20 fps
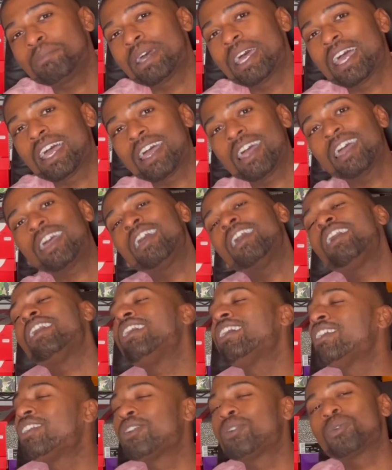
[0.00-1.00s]
man.
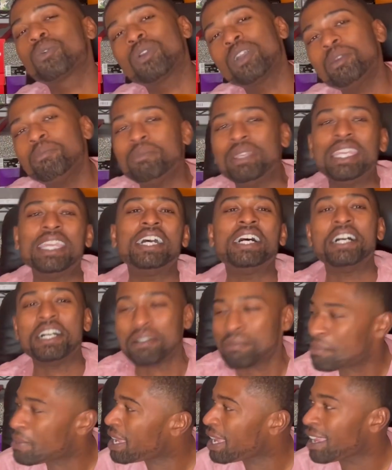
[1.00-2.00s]
Run me up,
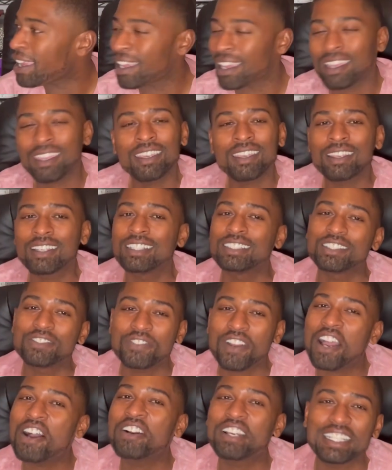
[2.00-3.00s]
man. Because if
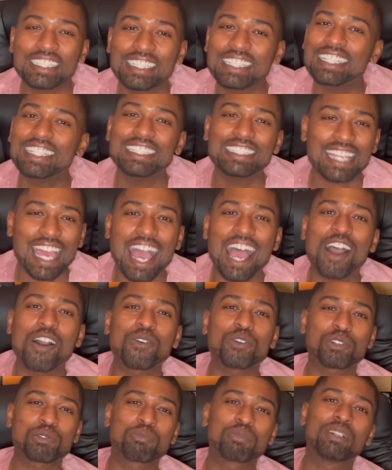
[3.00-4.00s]
I don't get to these
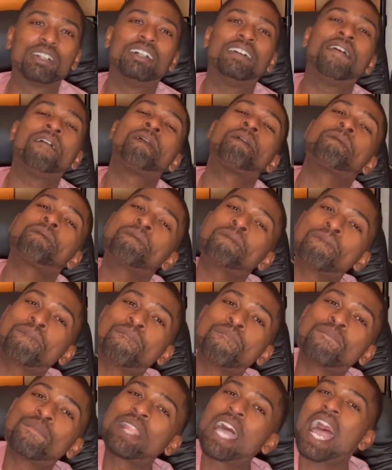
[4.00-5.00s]
hours, bro,
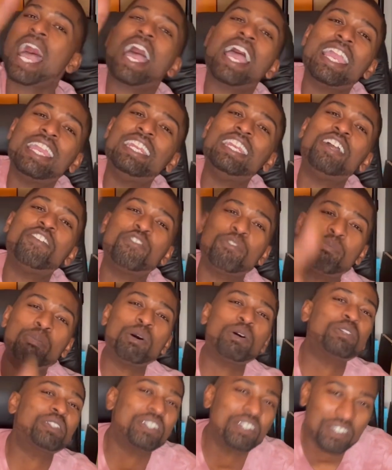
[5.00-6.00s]
I ain't never
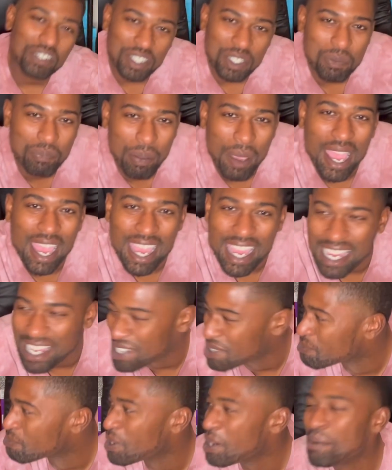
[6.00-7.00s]
posted on this
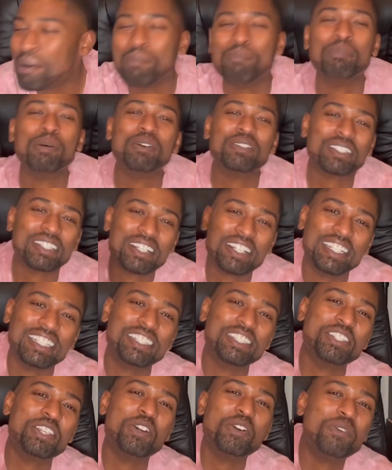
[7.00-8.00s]
page, bro. I post every
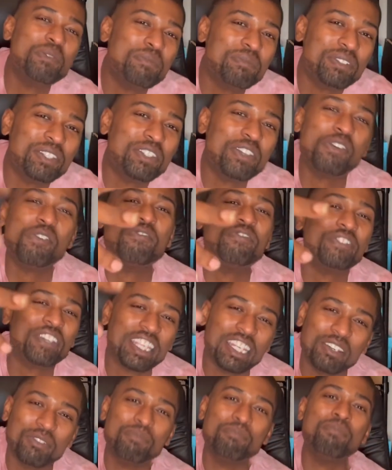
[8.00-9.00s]
two
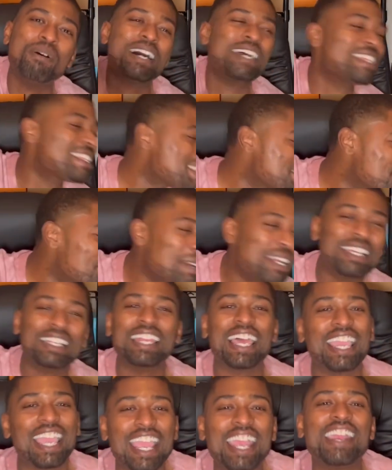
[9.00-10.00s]
fucking months, bro.
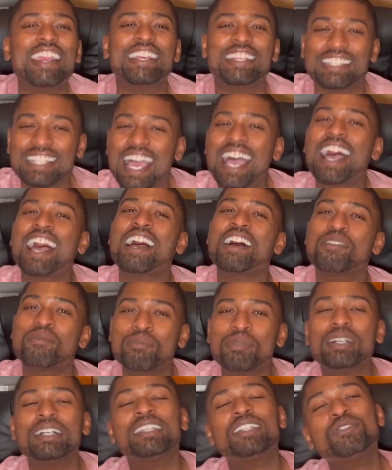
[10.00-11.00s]
Like, every time,
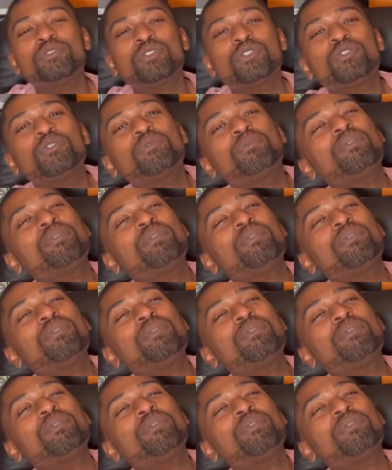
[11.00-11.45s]
bro. YouTube